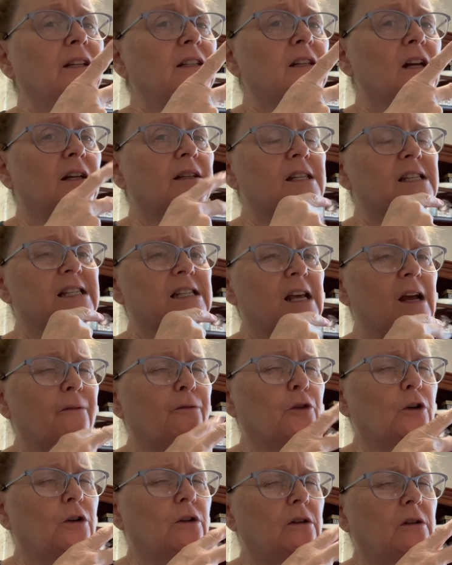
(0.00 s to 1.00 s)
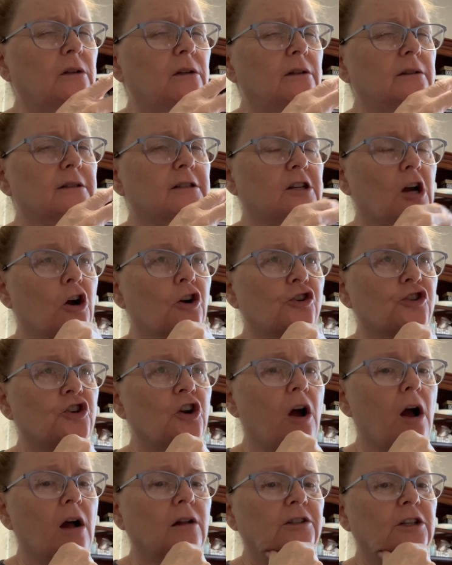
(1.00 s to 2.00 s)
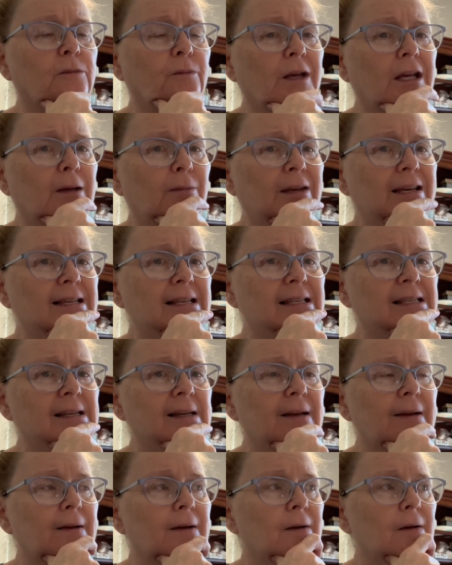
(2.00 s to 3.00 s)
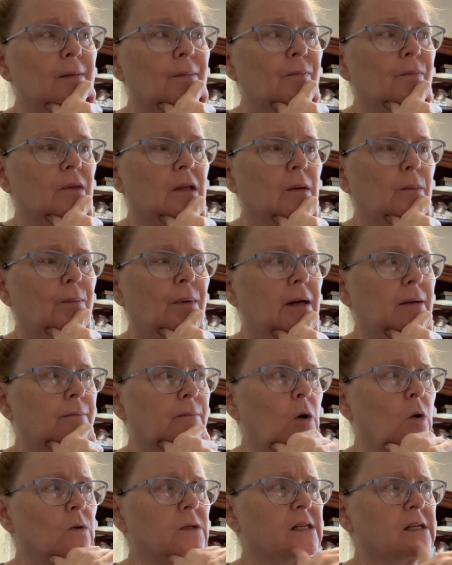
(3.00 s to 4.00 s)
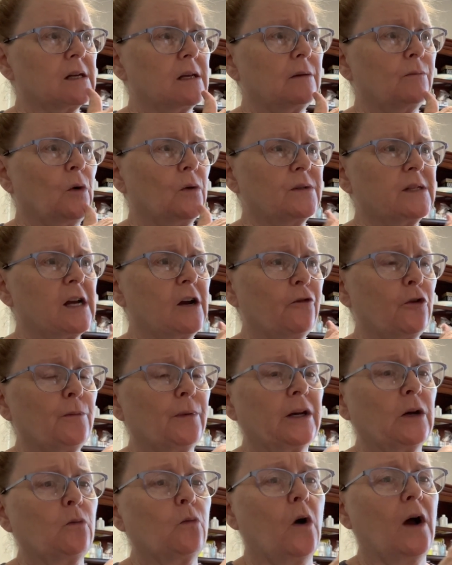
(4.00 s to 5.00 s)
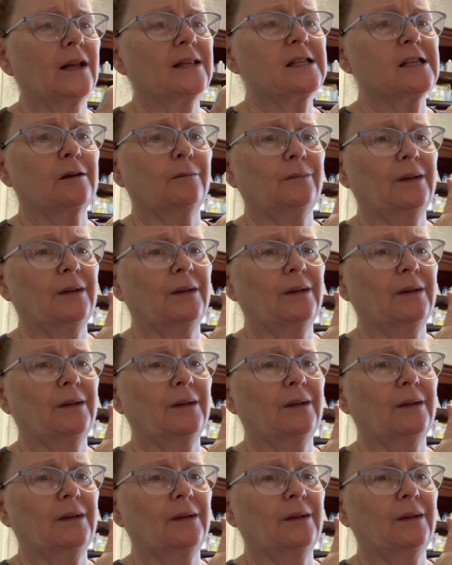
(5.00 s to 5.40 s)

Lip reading: done several dark chocolate babies, but most everybody wants them